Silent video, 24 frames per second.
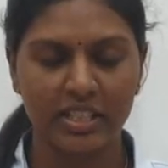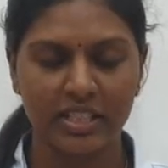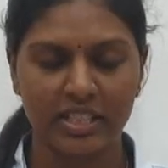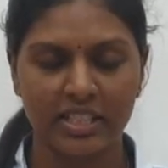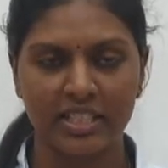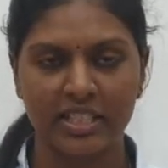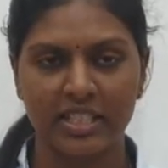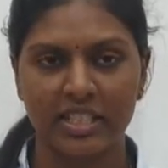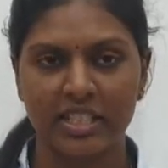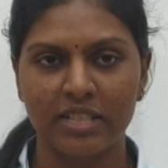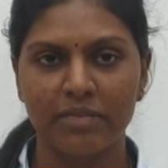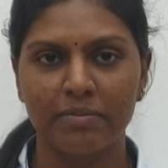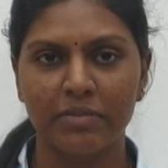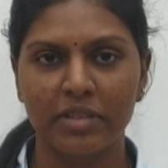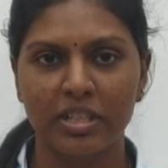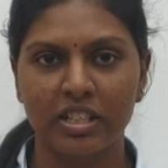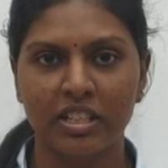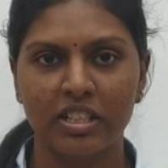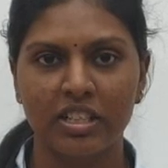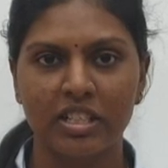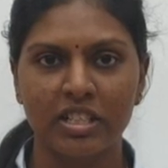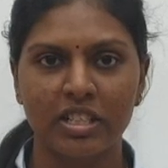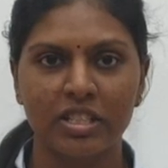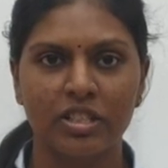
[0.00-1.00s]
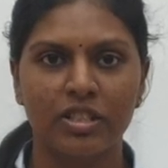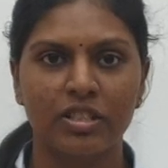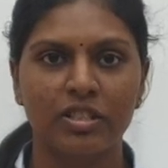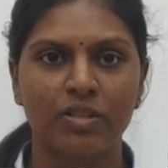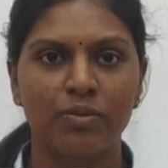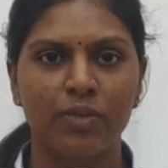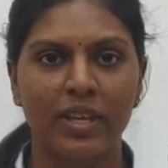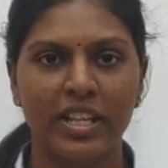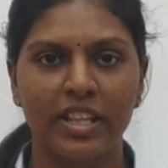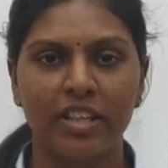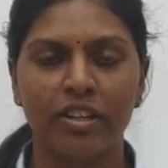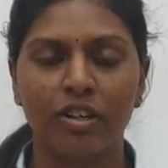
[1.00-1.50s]
system occurs
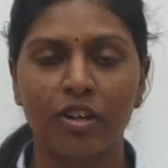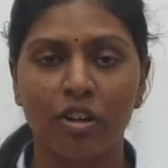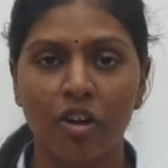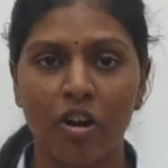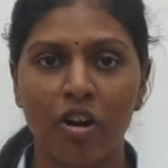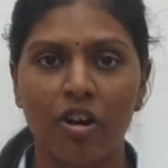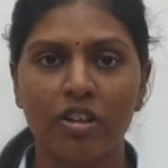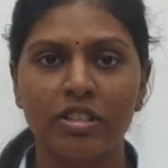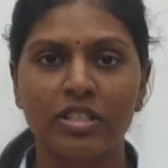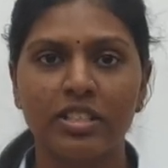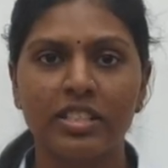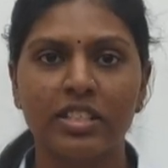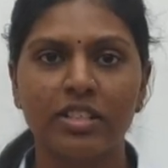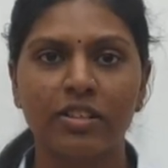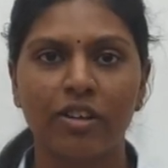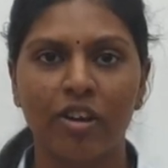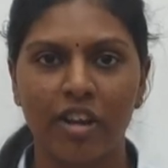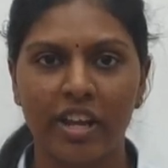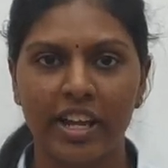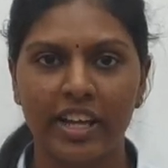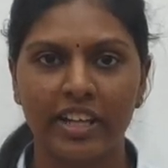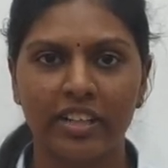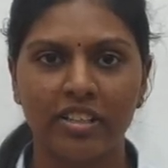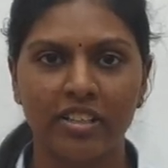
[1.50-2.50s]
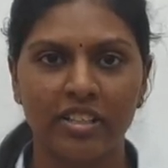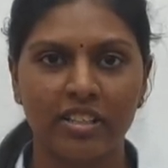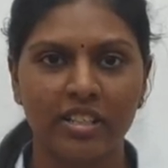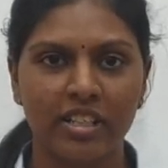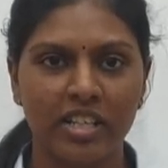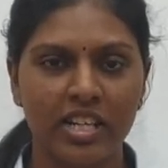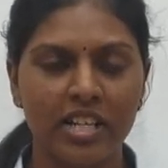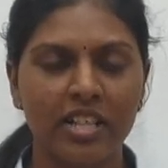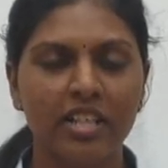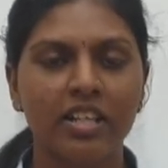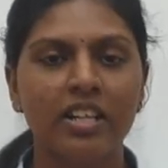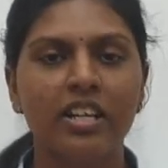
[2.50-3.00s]
when the cost collecting,